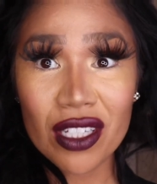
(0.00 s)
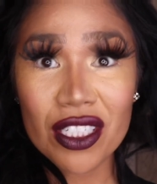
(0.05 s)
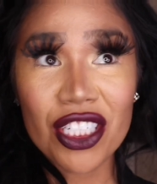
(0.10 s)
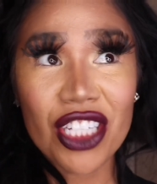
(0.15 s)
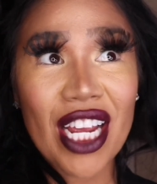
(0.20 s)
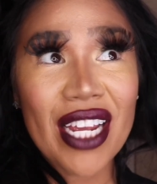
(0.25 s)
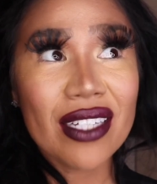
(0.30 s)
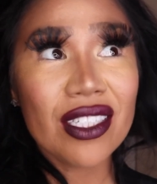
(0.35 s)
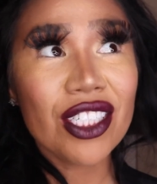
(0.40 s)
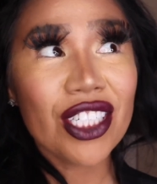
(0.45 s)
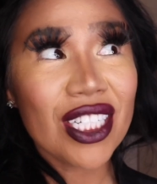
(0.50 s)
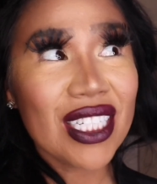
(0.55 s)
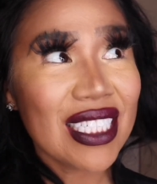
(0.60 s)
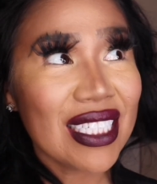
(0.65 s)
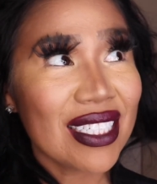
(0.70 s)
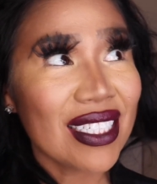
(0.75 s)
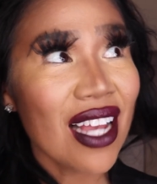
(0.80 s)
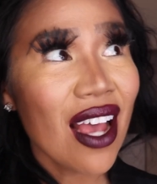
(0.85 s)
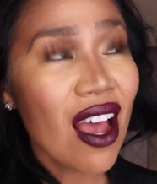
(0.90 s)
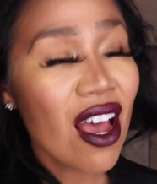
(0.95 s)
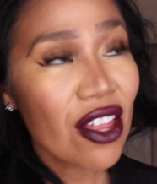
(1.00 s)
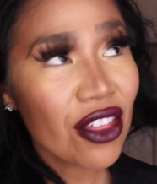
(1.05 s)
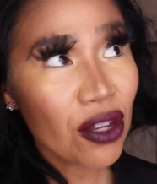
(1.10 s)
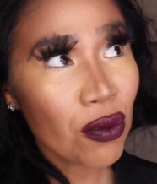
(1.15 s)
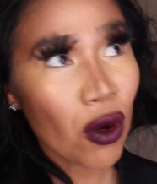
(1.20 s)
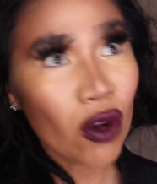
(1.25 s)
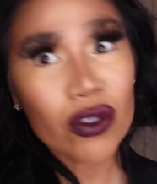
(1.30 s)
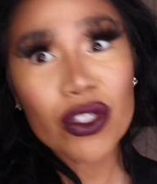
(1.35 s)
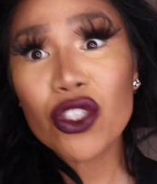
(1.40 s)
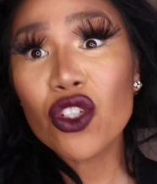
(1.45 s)
Change is the
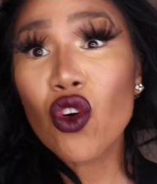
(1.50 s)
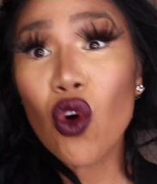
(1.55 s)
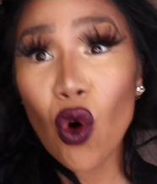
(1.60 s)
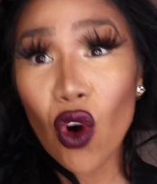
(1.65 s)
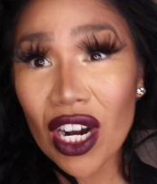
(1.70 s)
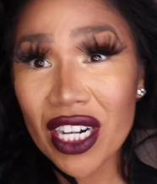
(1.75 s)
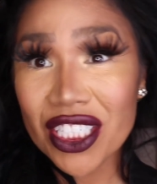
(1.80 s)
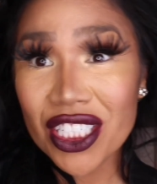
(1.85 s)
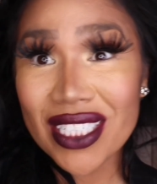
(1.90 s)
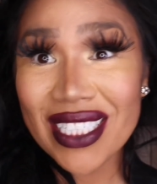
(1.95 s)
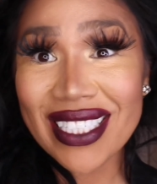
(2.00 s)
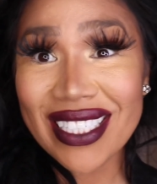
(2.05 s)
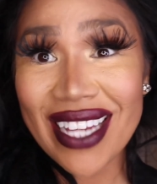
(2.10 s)
most gorgeous,